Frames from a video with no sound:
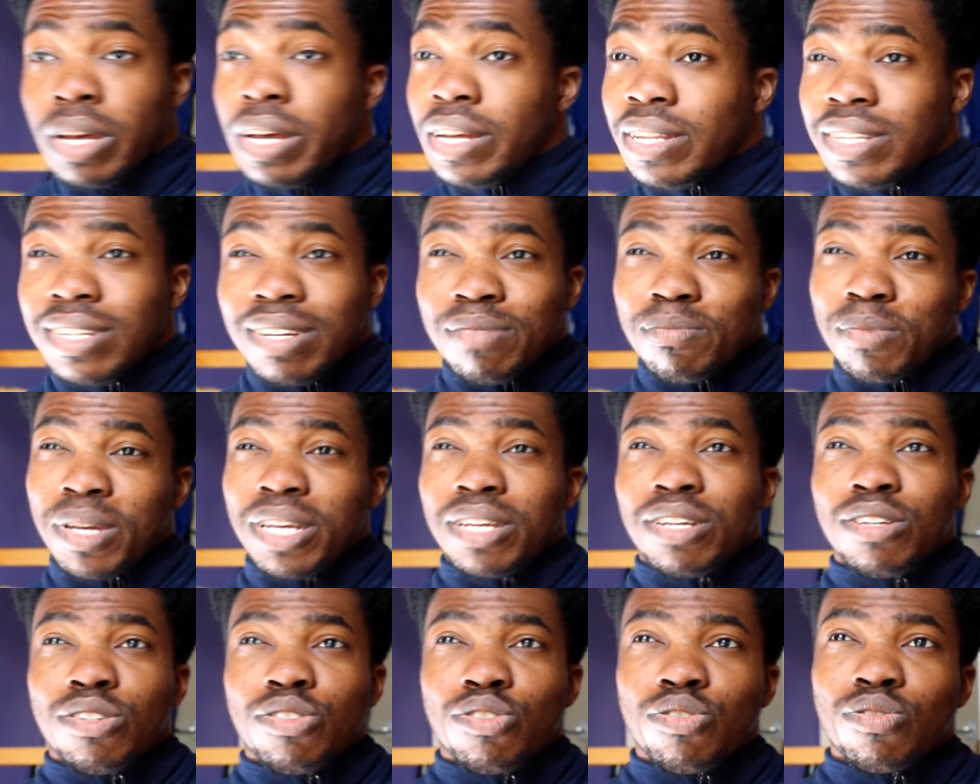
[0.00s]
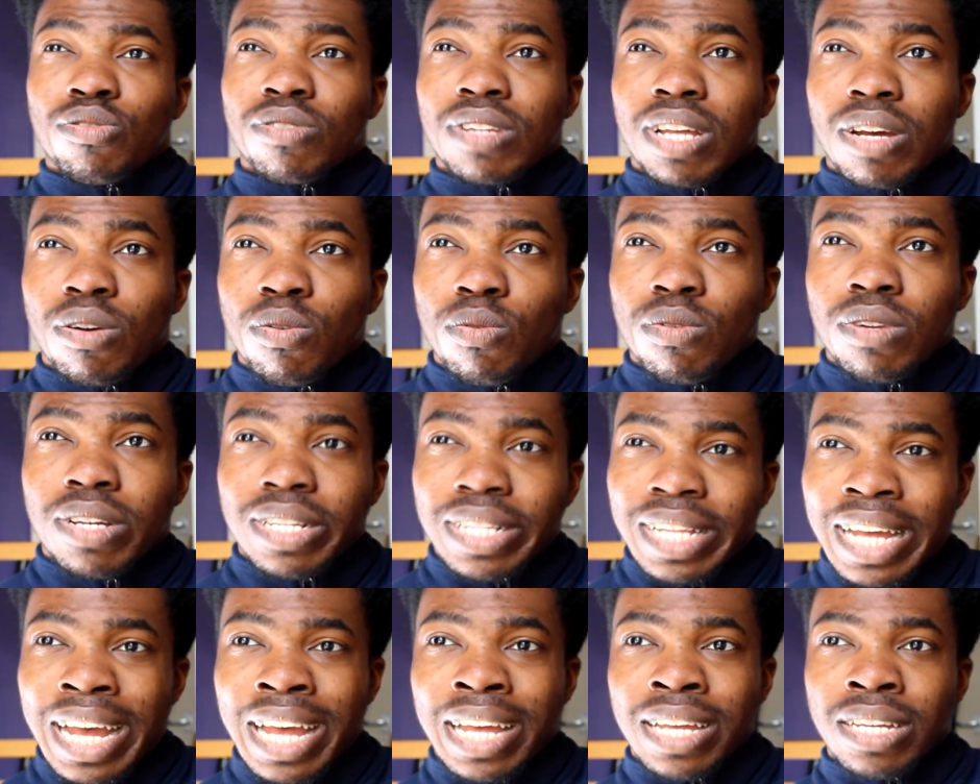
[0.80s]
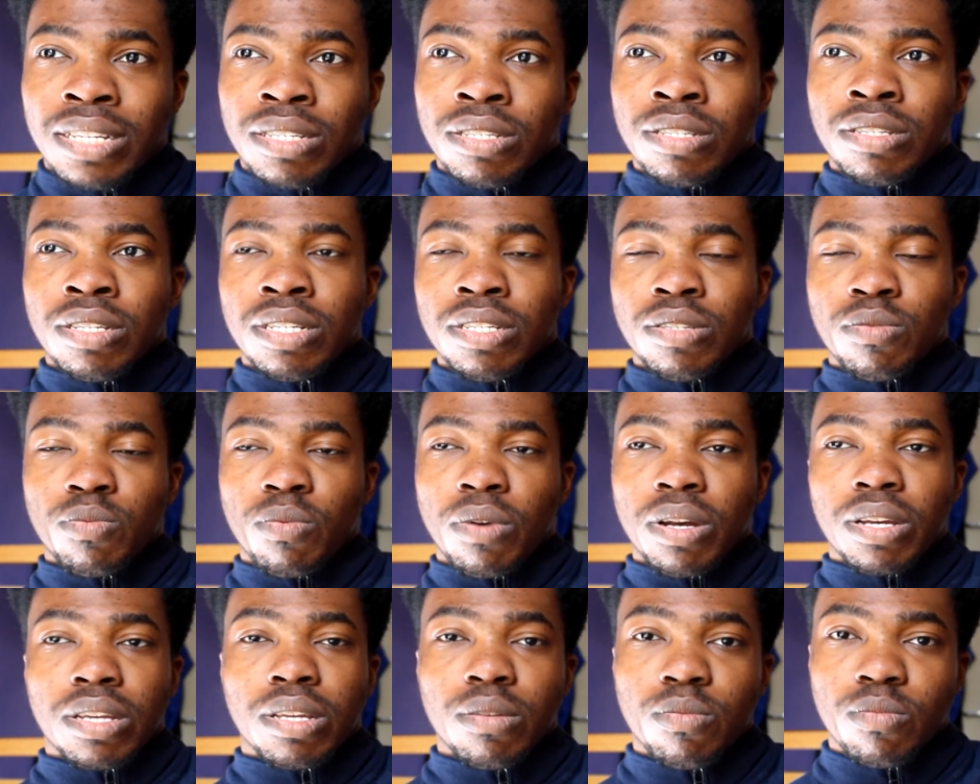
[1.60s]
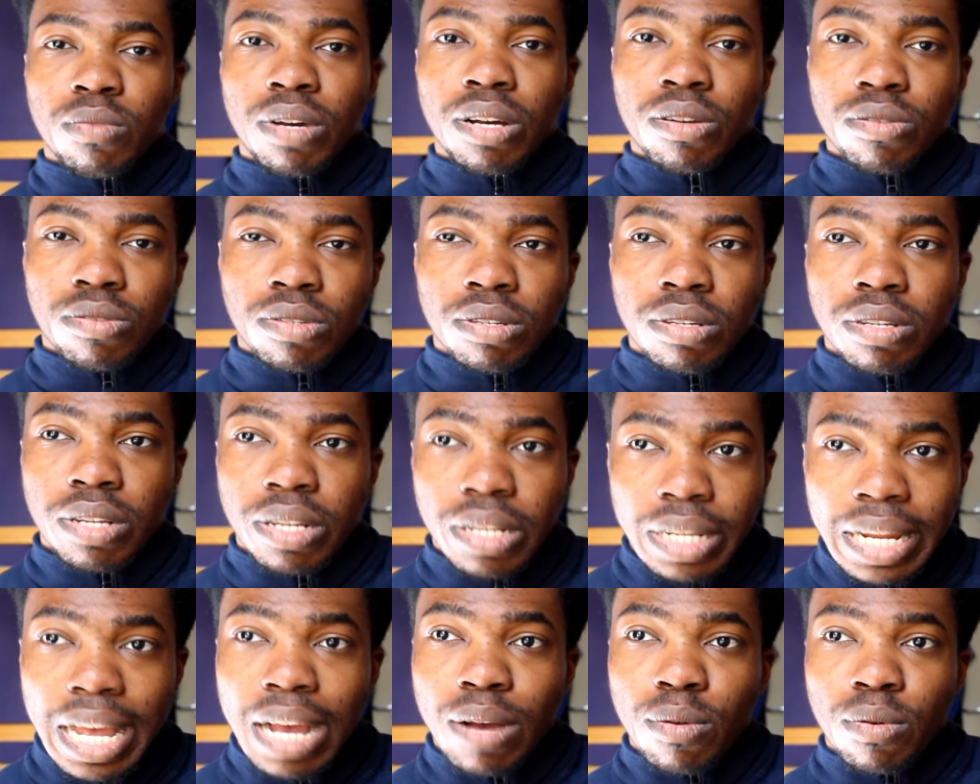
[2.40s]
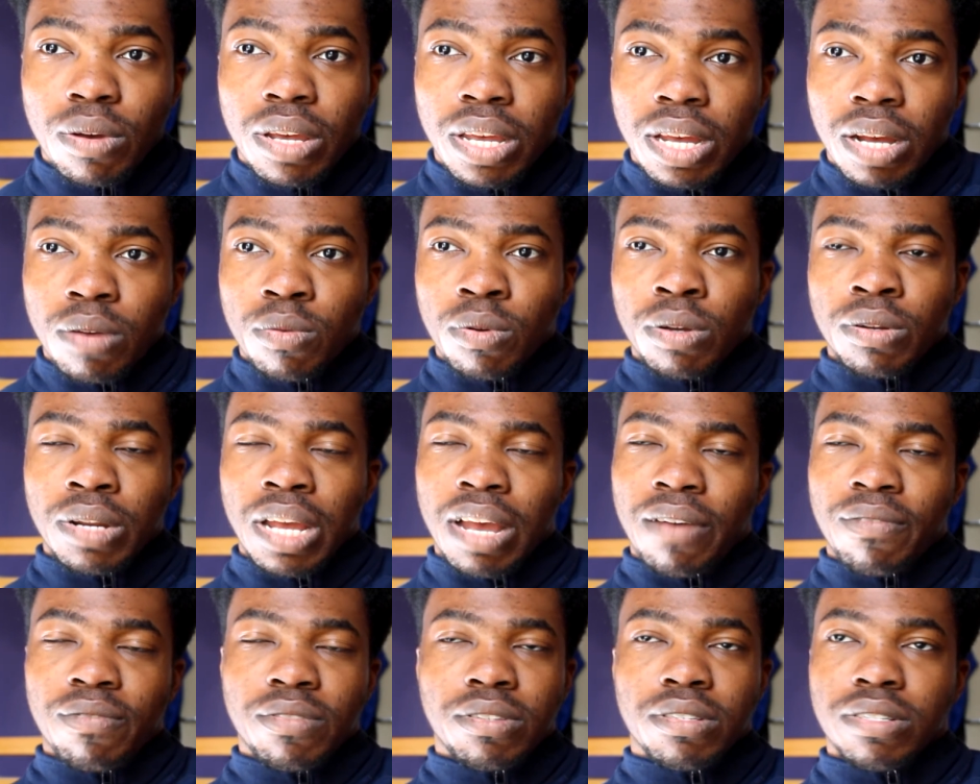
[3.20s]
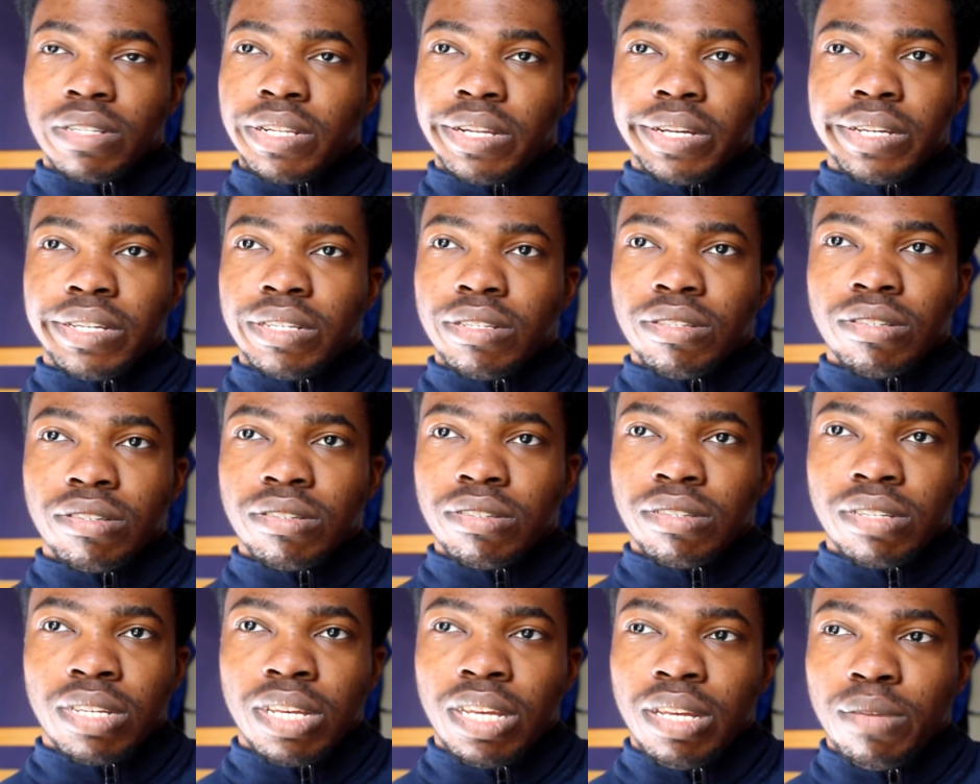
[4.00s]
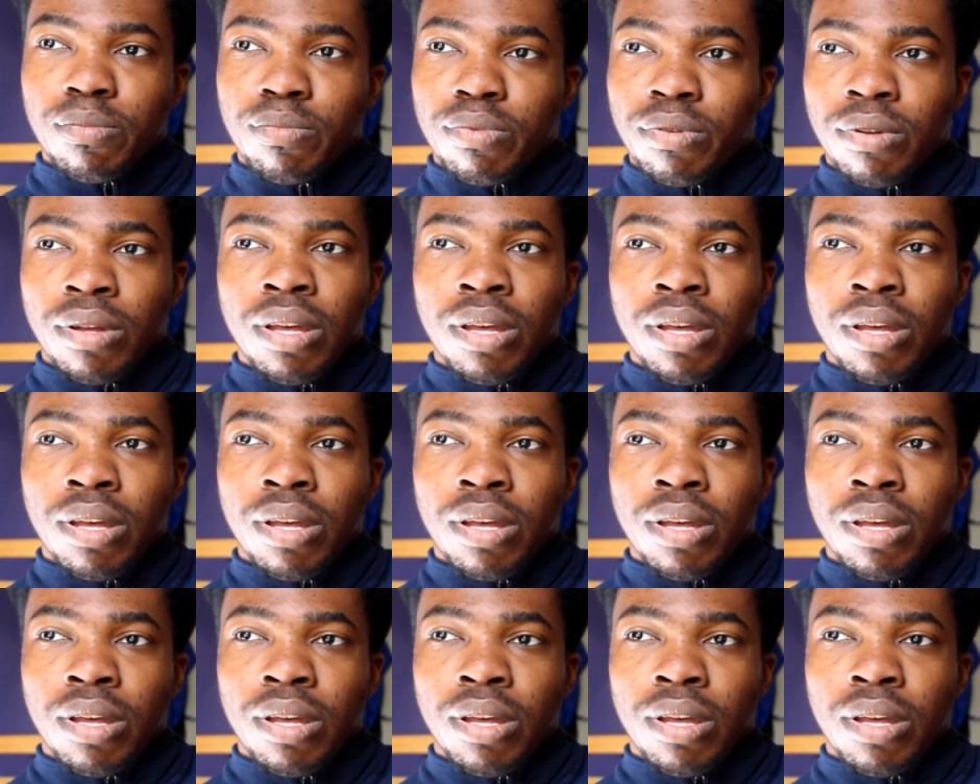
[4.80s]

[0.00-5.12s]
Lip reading: and I'm making sure that all of that is working well, so then that way I won't have to like just keep